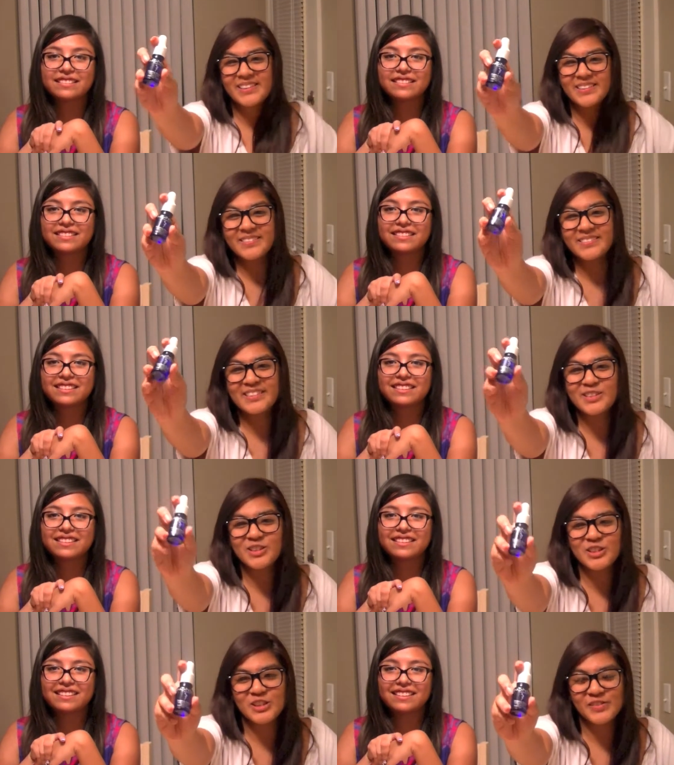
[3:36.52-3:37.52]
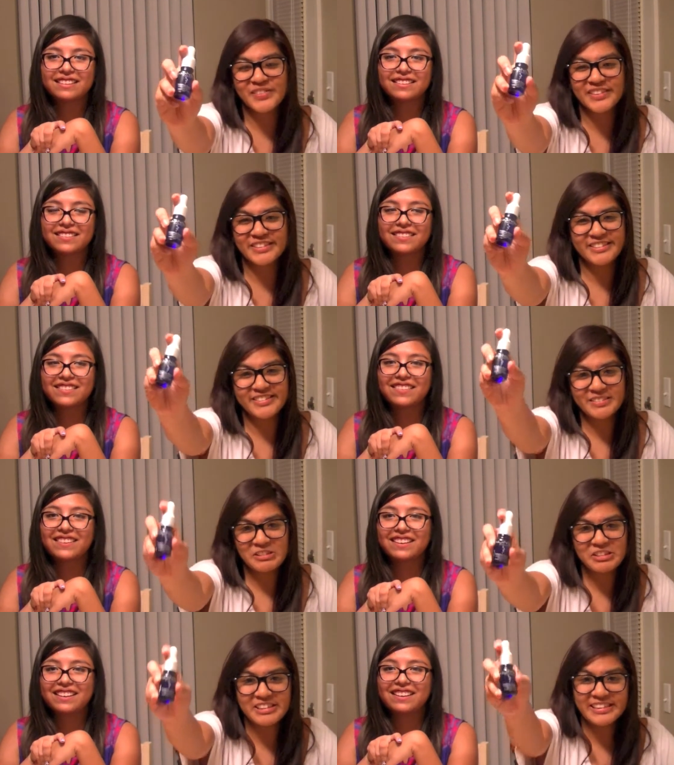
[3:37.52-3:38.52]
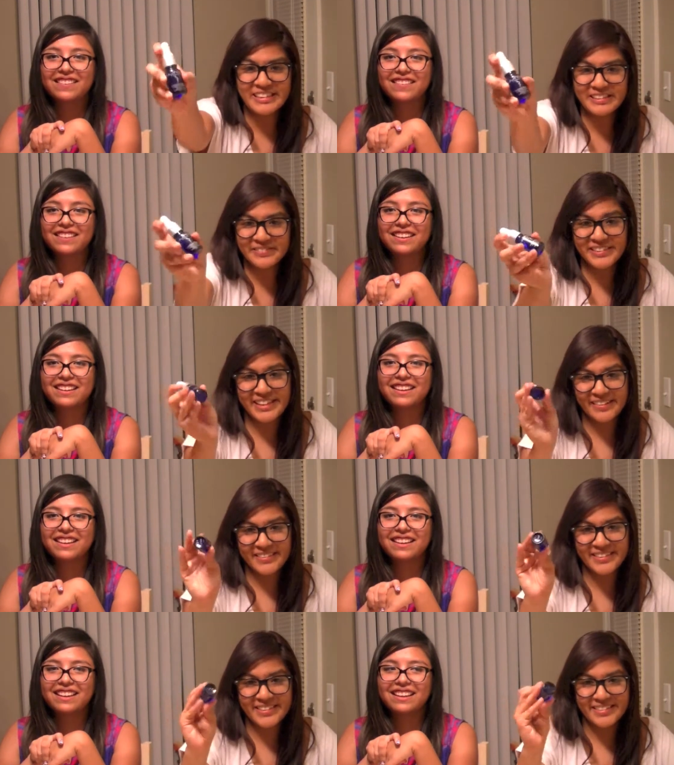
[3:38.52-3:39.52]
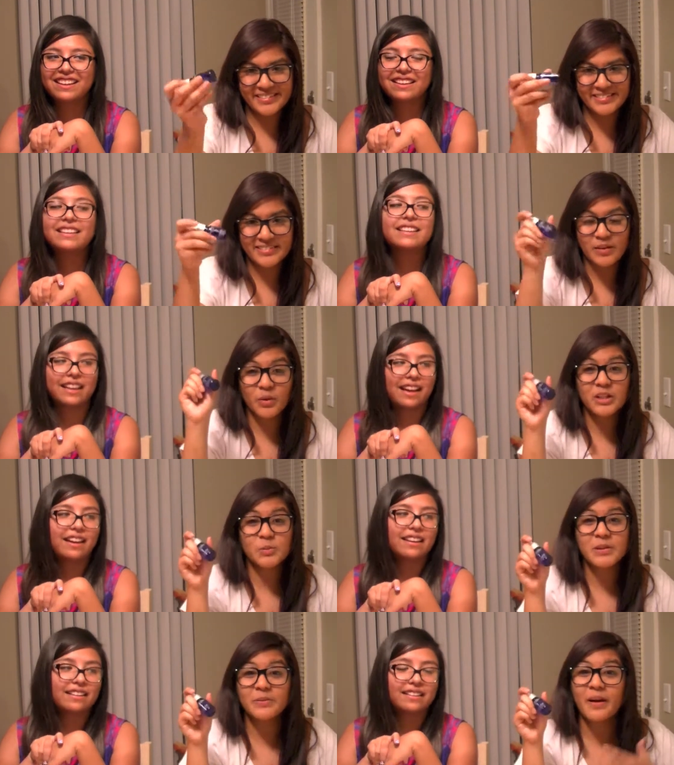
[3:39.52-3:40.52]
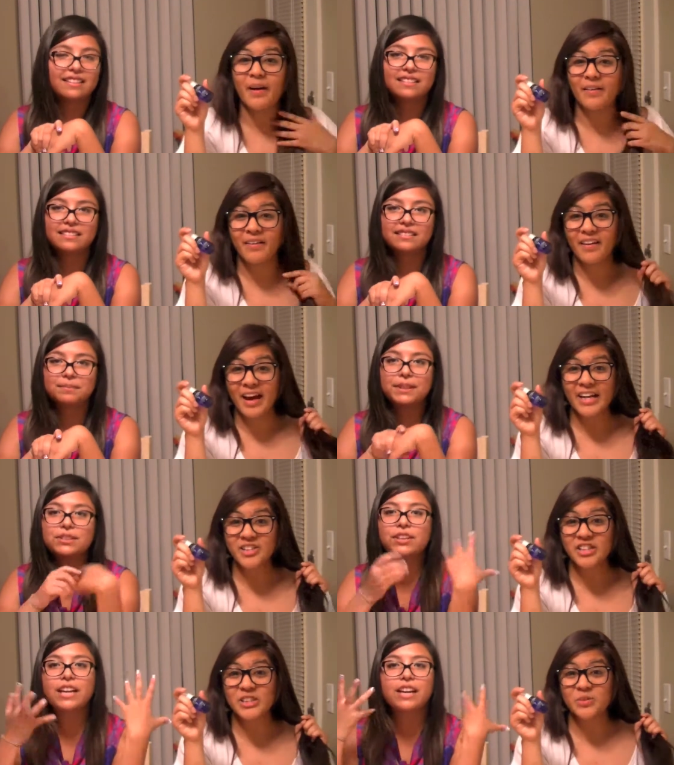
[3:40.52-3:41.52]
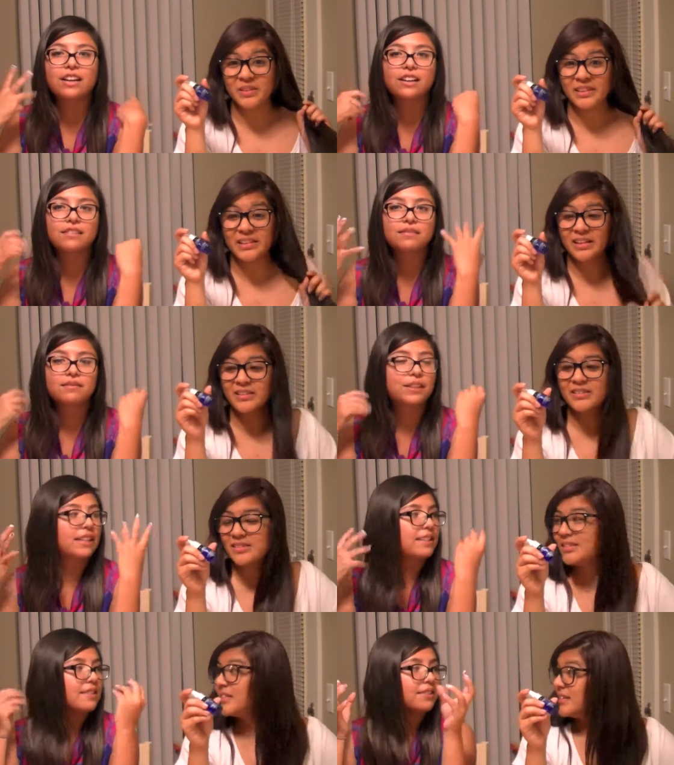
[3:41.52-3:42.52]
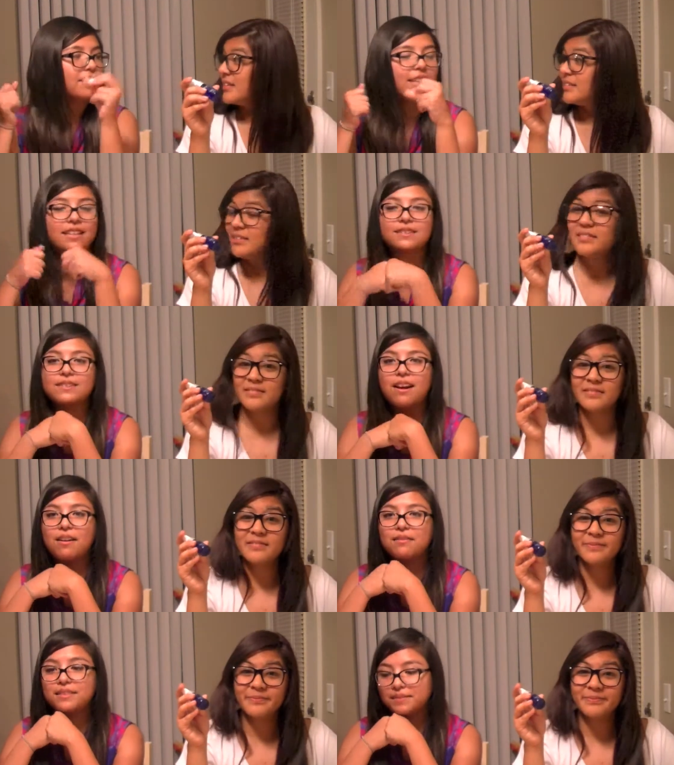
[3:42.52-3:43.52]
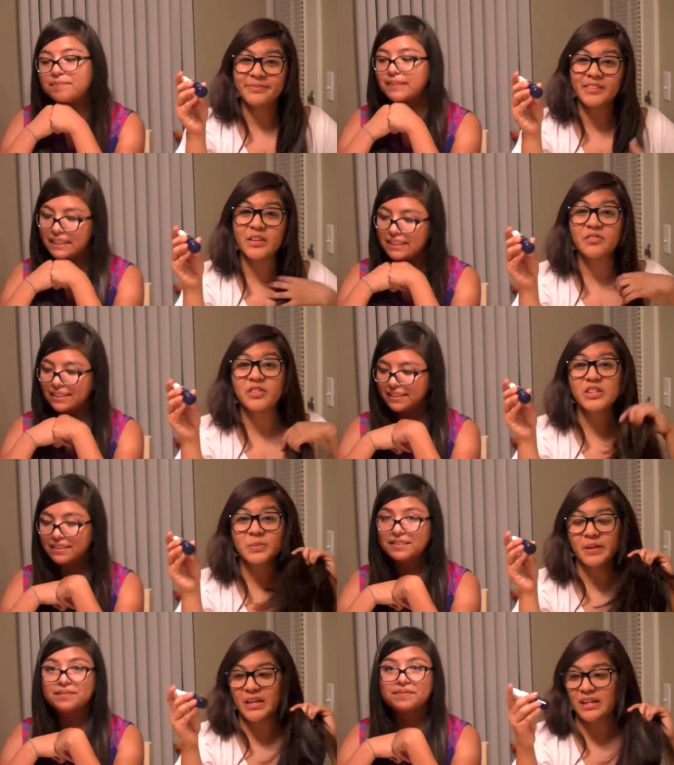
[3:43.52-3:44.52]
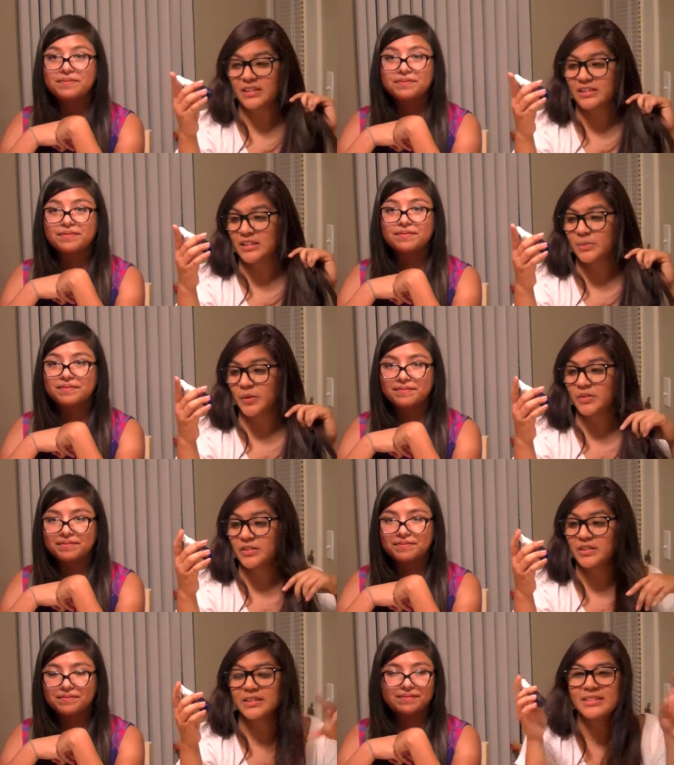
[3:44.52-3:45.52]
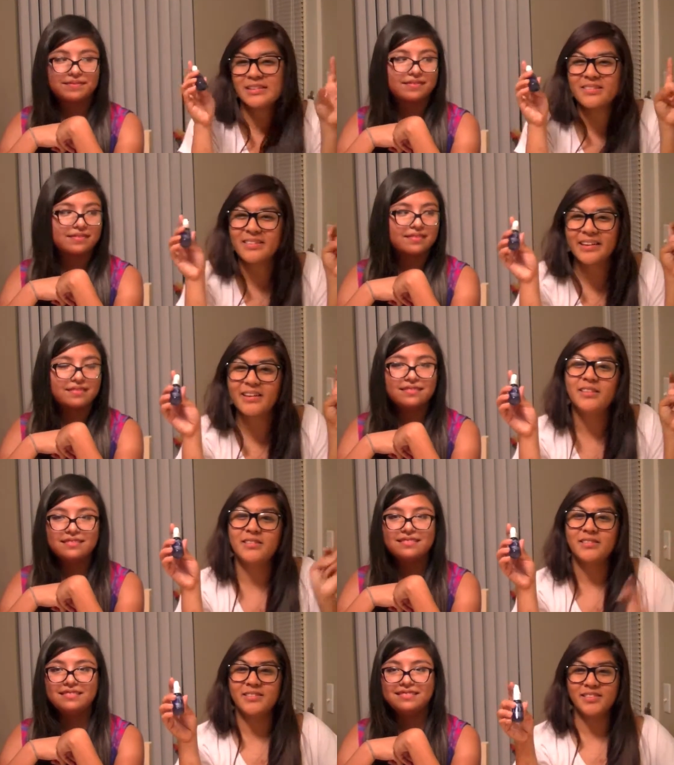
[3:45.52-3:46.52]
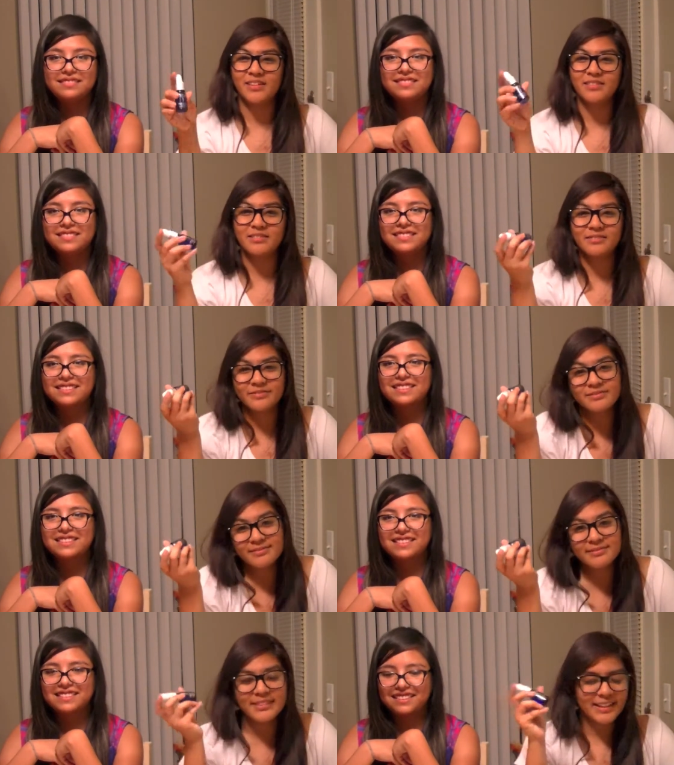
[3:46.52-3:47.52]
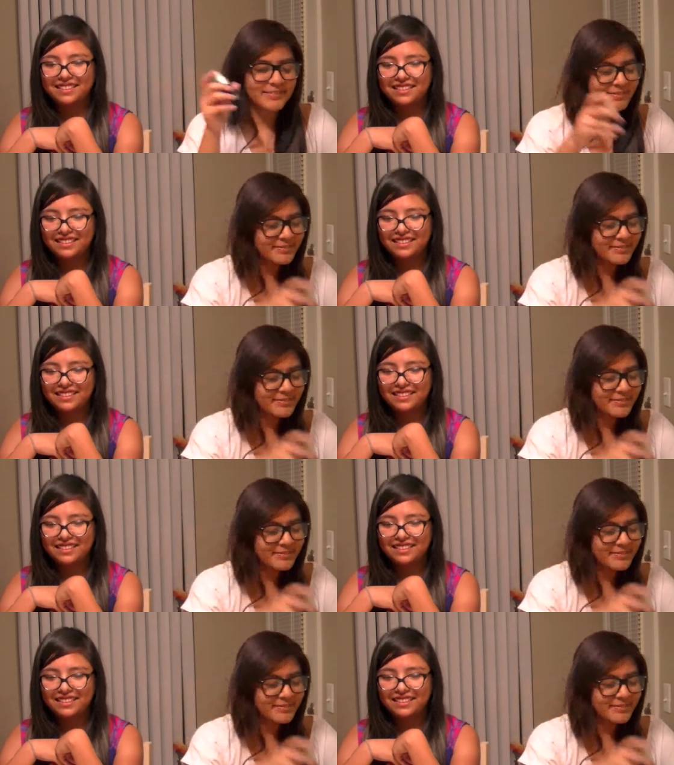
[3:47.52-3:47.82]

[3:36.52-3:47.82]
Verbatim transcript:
Speaker 1: so it deserves a little treat every now and then. It yeah. works pretty well. Makes Hydrates your hair really, nice.
Speaker 2: really silky and soft. Mm
Speaker 1: -hmm. Good for your split ends. It's supposed to seal it. So, yeah.